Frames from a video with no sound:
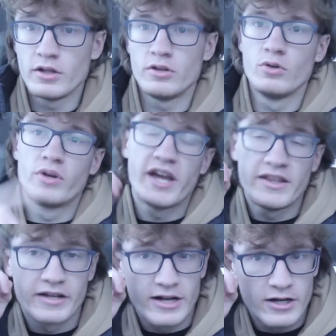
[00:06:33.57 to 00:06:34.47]
you
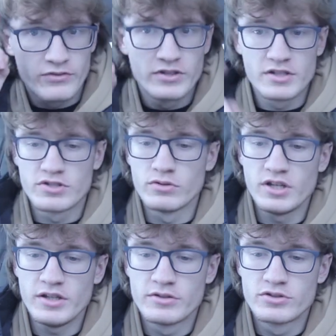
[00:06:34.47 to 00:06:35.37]
gain the confidence you
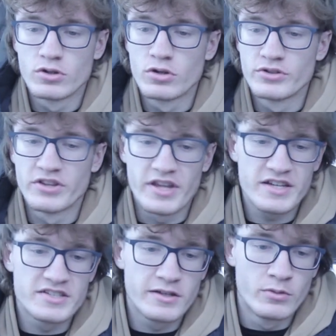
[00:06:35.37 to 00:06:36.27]
need to learn the
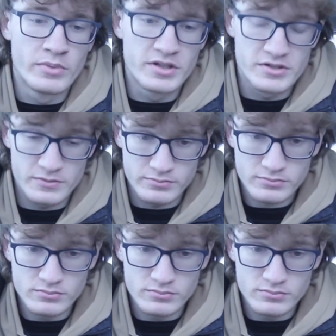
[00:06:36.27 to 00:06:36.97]
next skill, because